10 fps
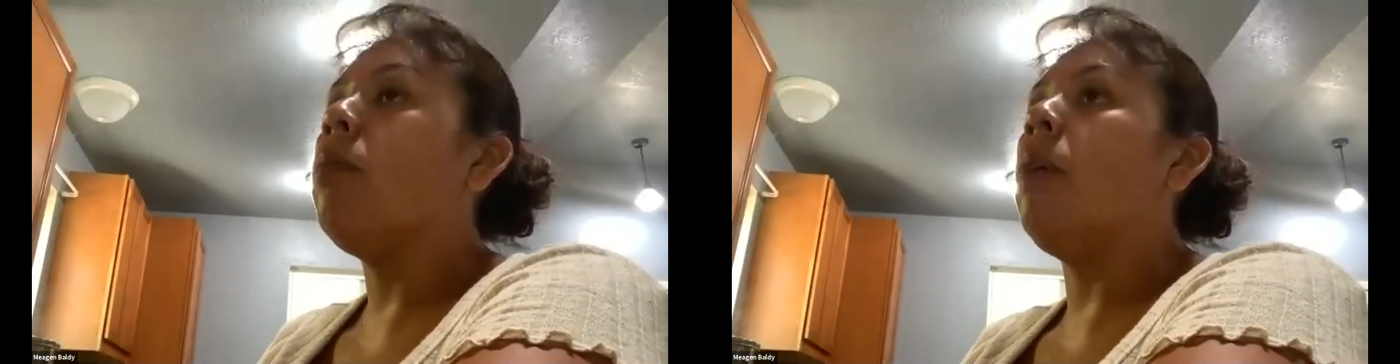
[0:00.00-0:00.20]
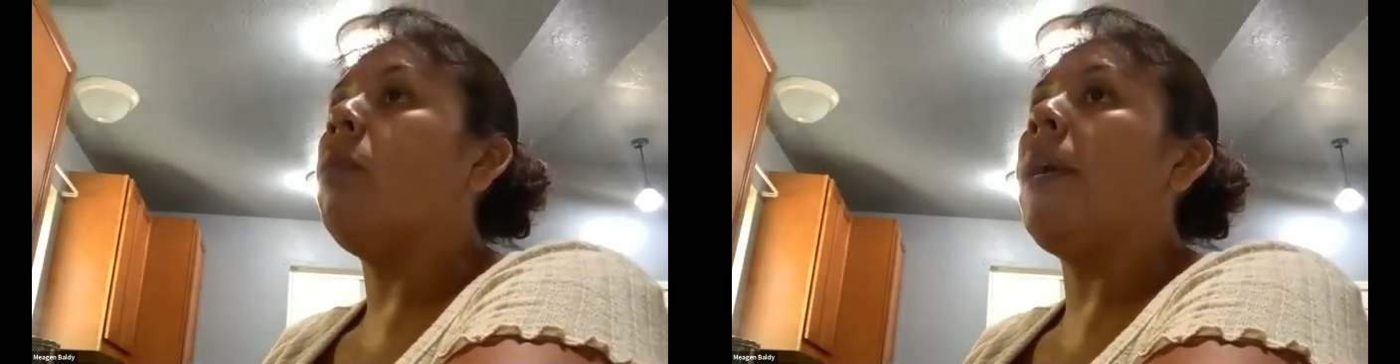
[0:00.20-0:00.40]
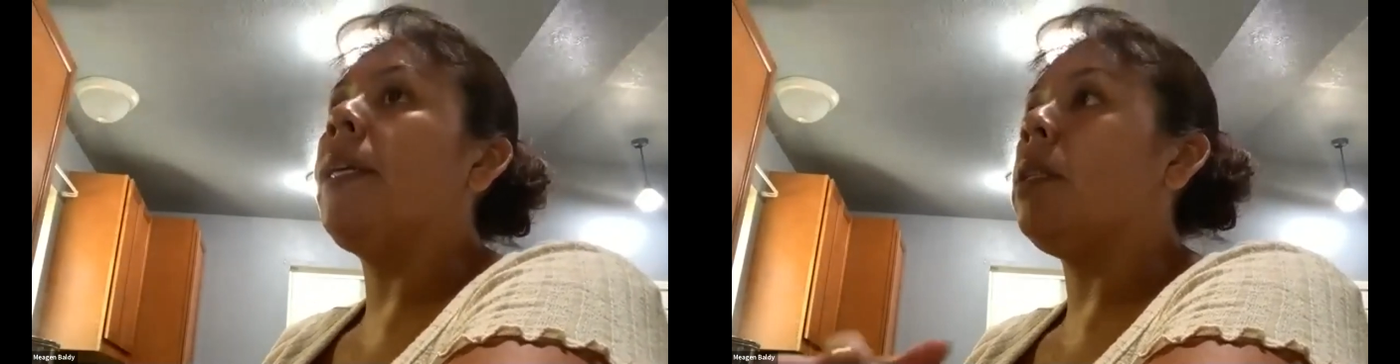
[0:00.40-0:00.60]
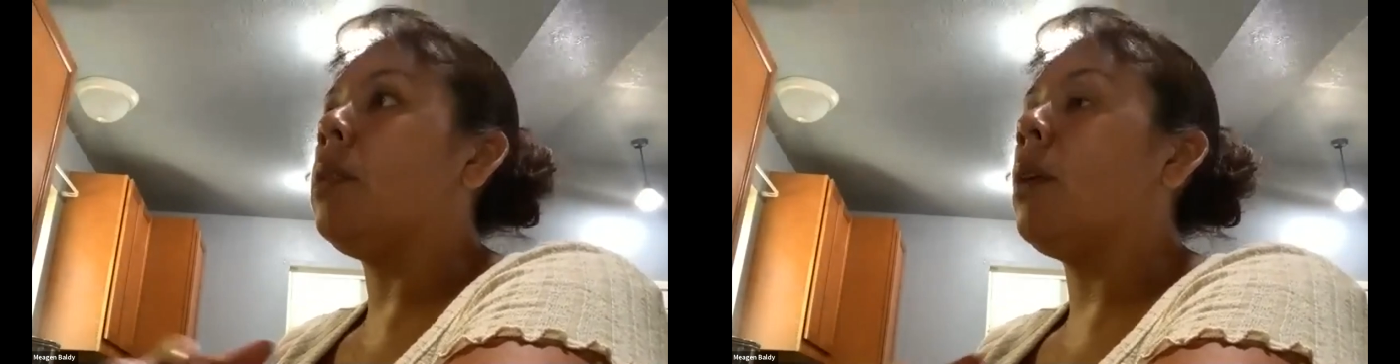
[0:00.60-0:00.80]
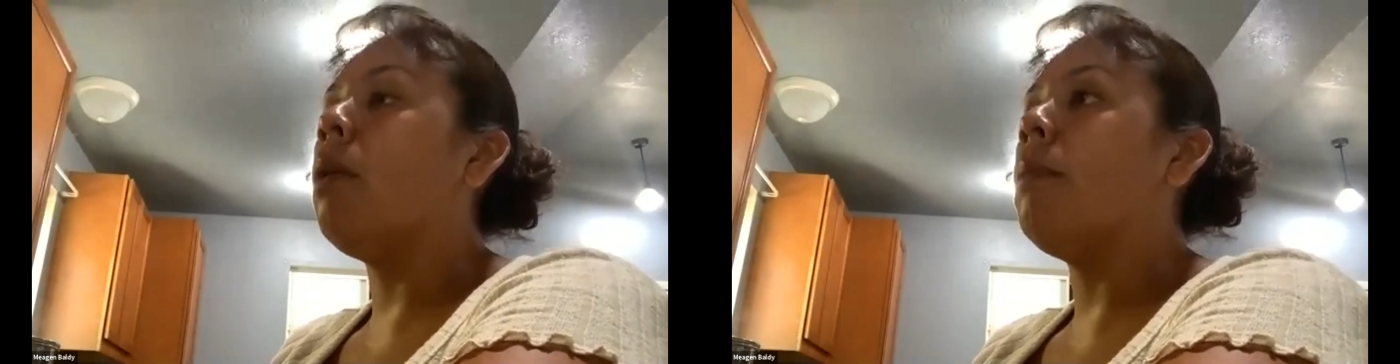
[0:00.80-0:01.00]
We
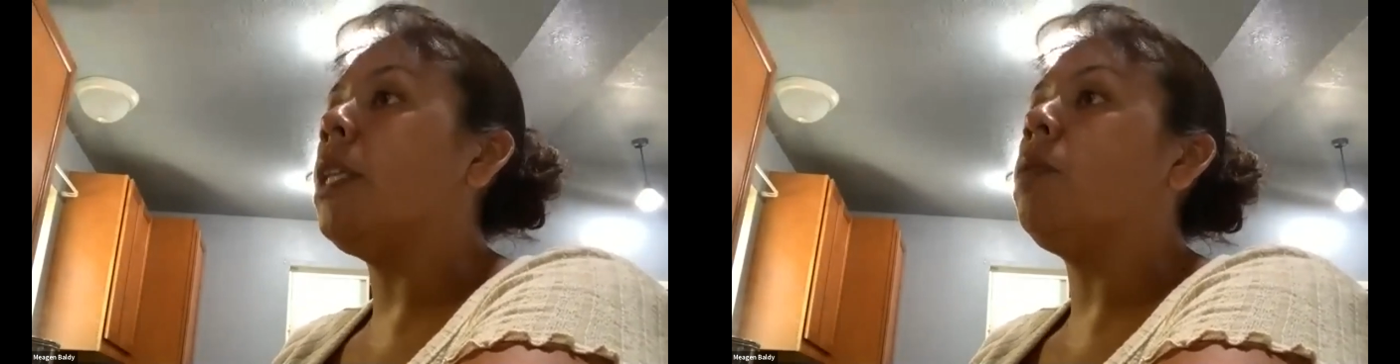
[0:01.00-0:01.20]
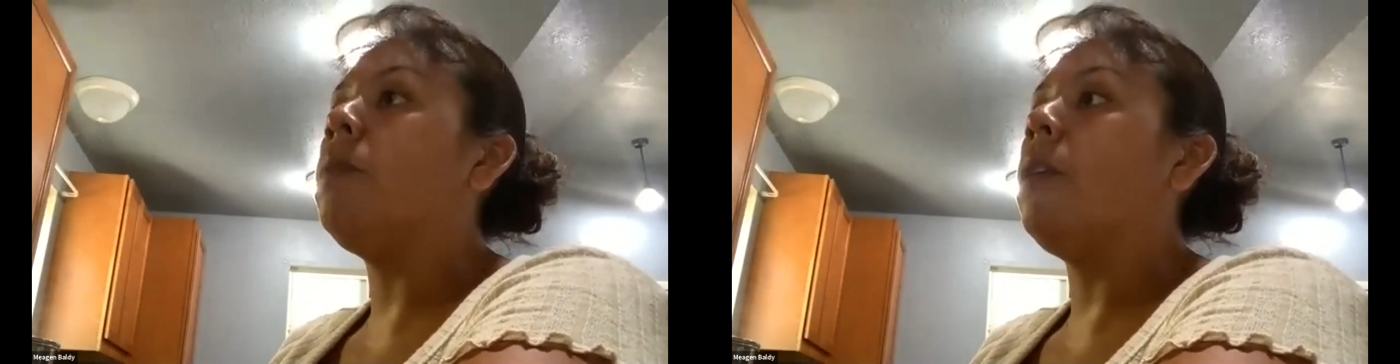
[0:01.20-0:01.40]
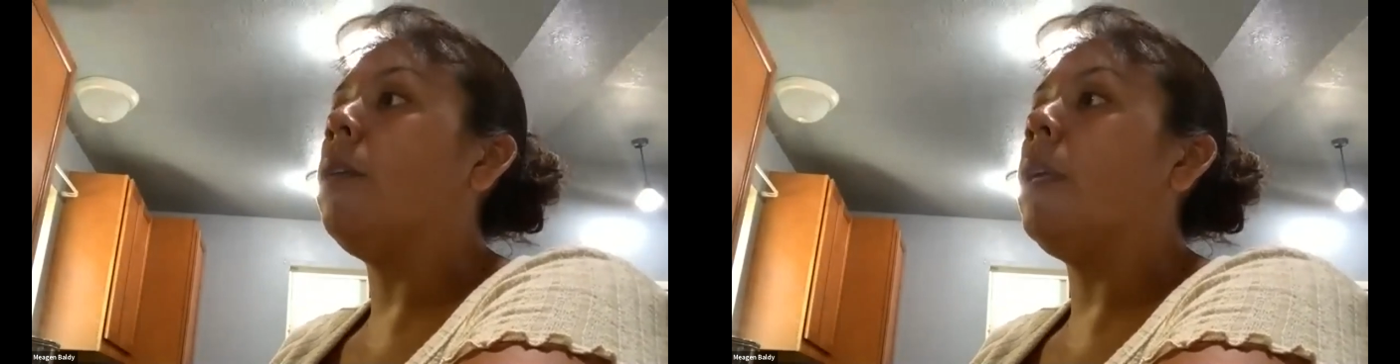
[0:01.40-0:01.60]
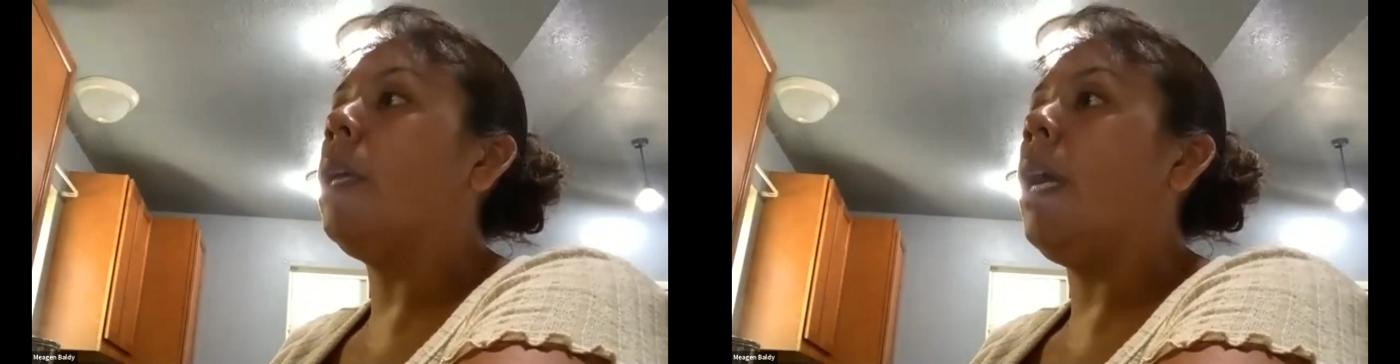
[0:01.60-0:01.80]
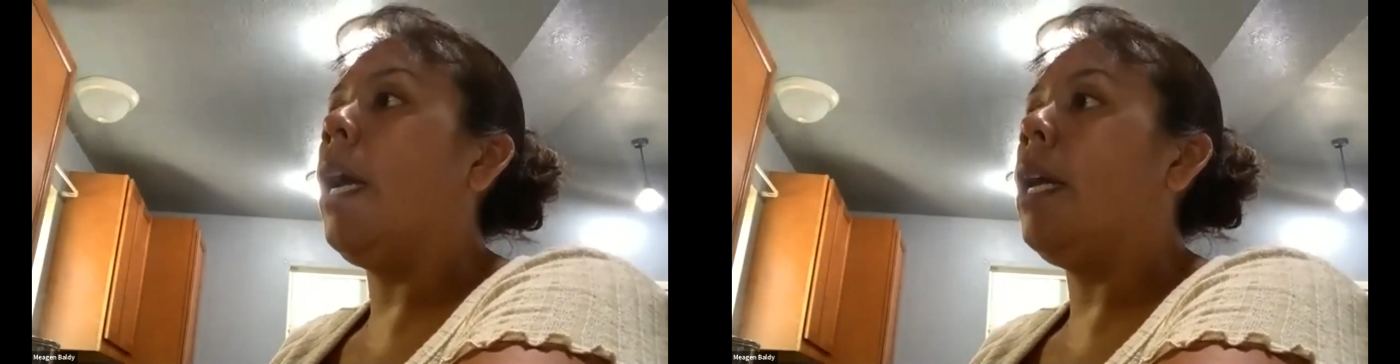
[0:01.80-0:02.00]
waste so much food.
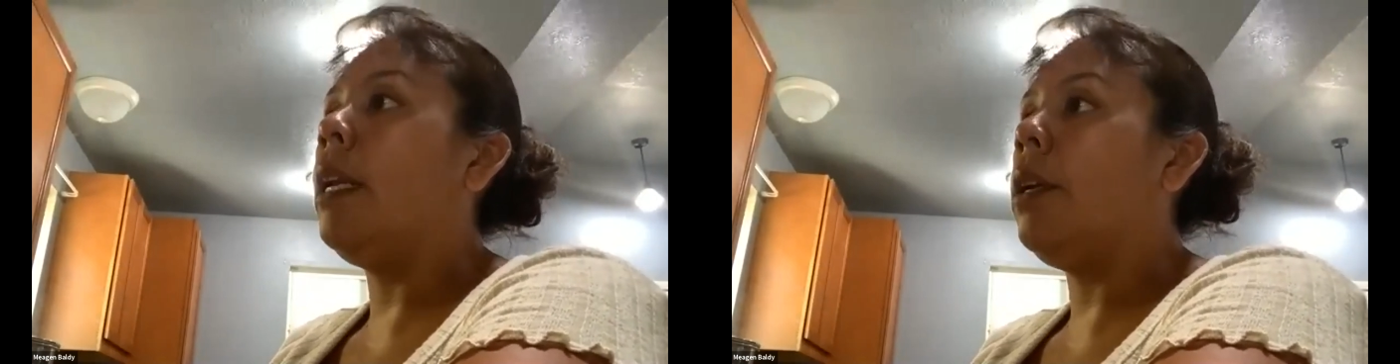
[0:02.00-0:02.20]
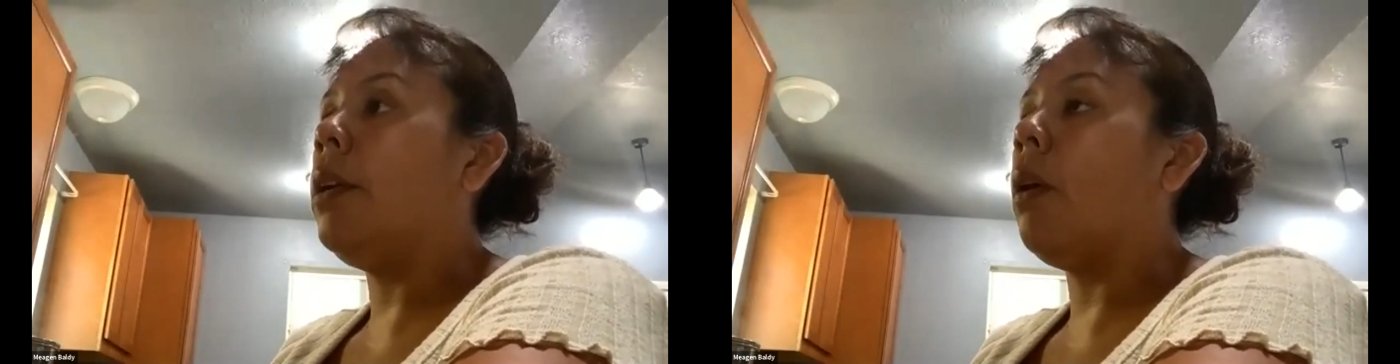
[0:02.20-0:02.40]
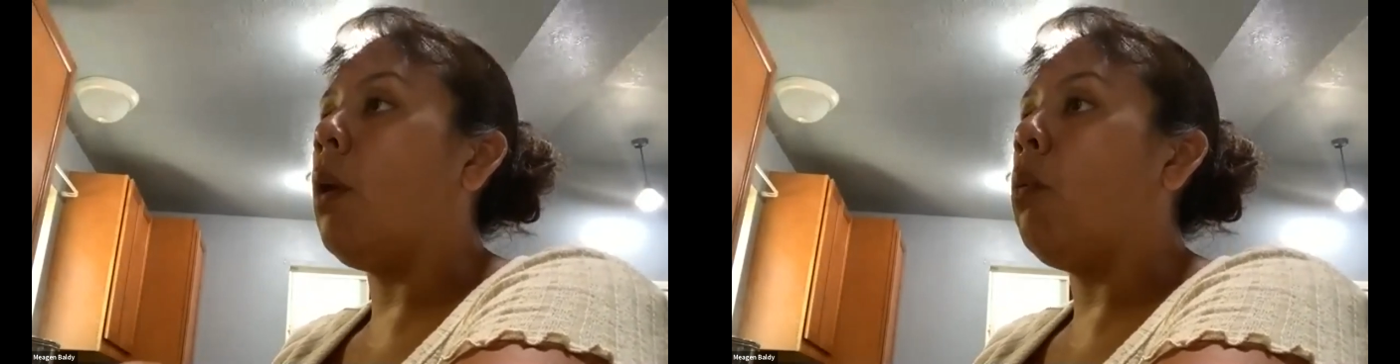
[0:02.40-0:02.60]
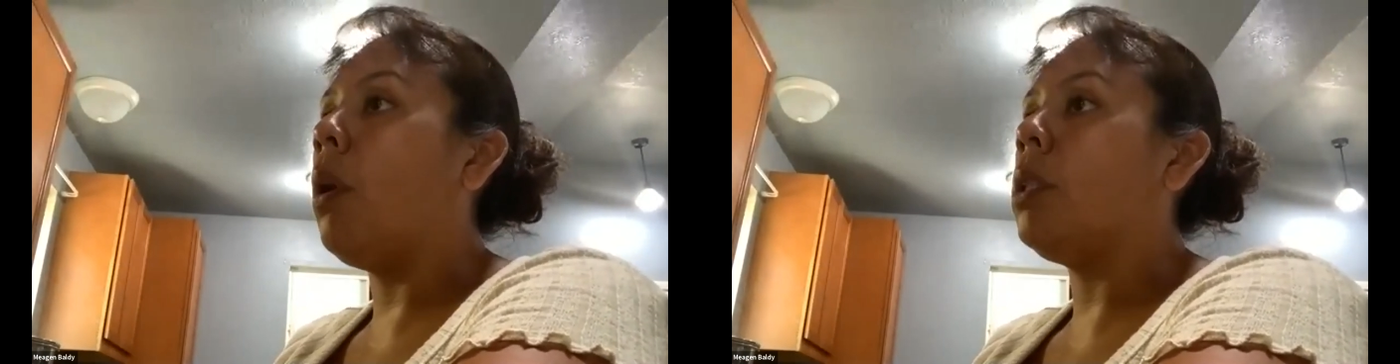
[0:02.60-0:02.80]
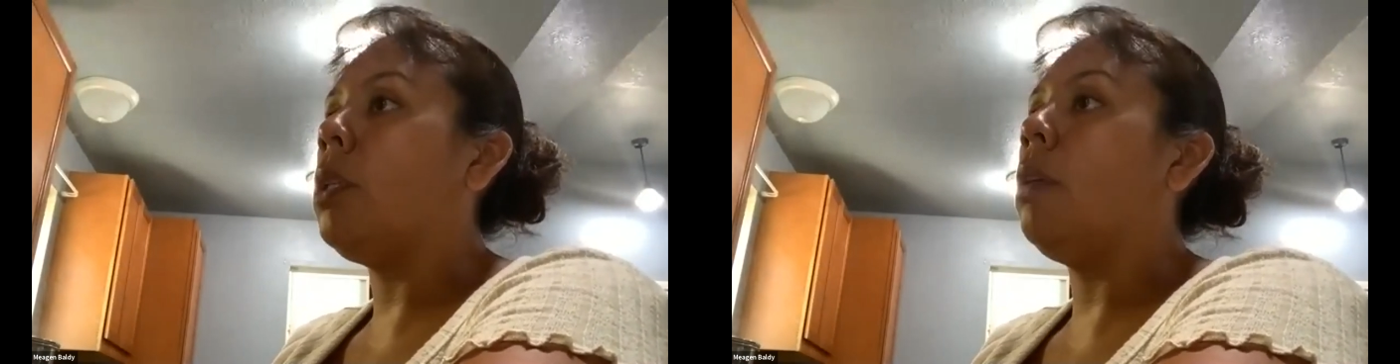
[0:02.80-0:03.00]
And, you know, I
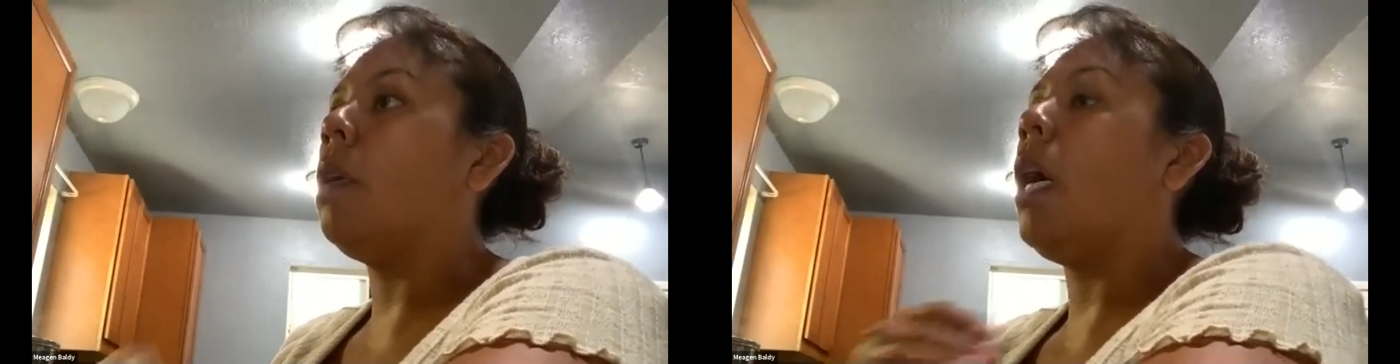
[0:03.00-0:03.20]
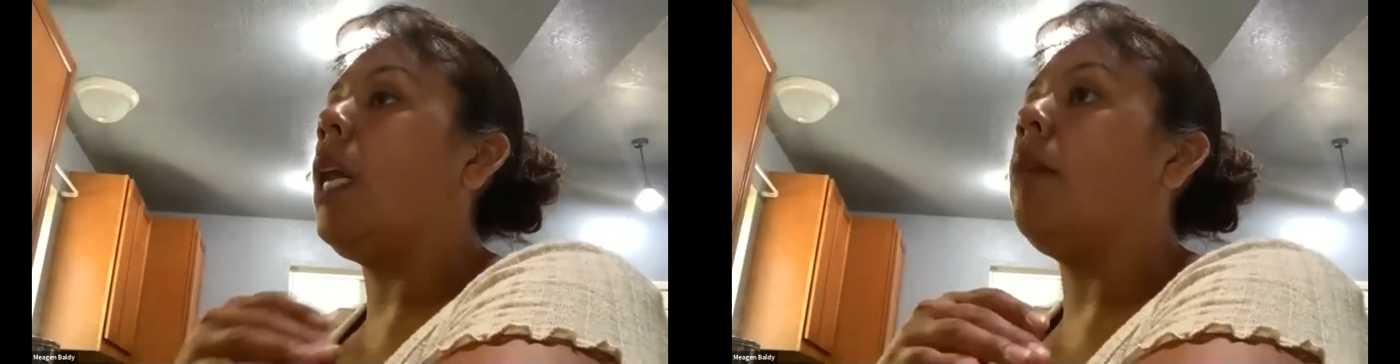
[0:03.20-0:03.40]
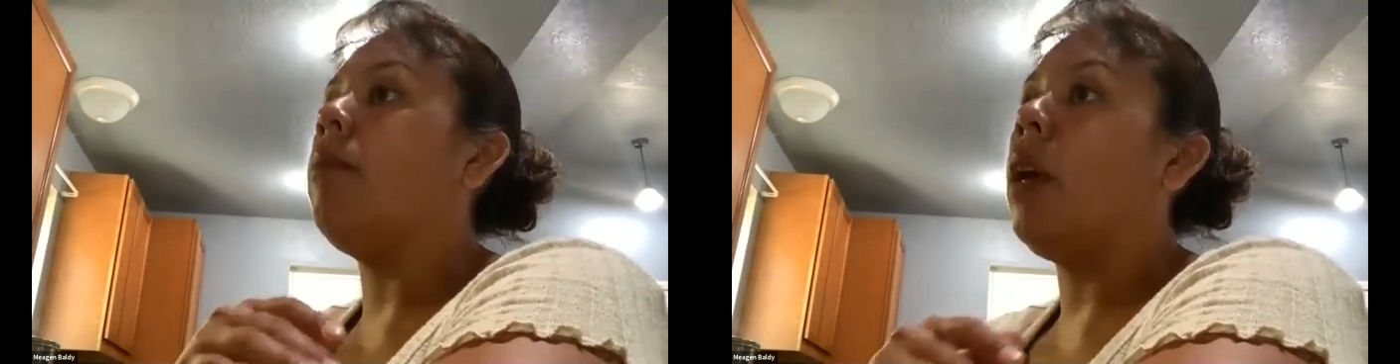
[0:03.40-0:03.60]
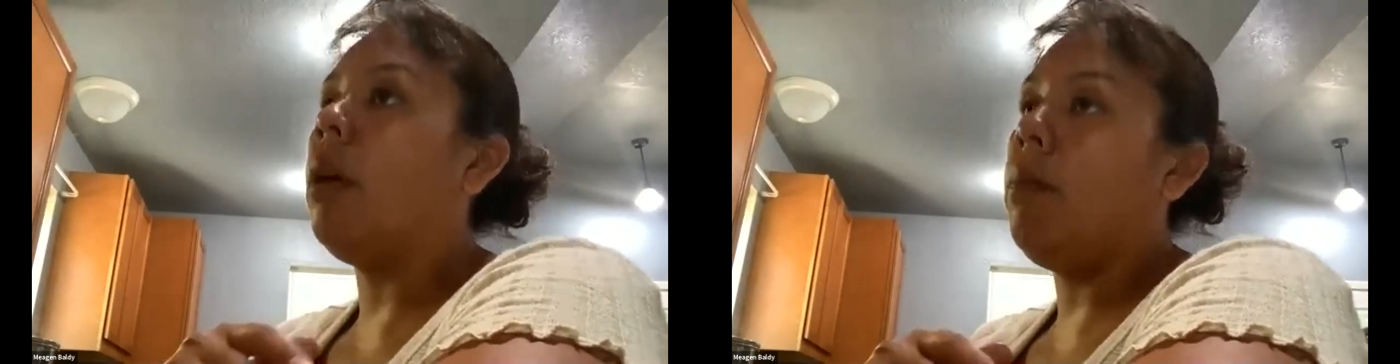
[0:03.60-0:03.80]
want to kind of,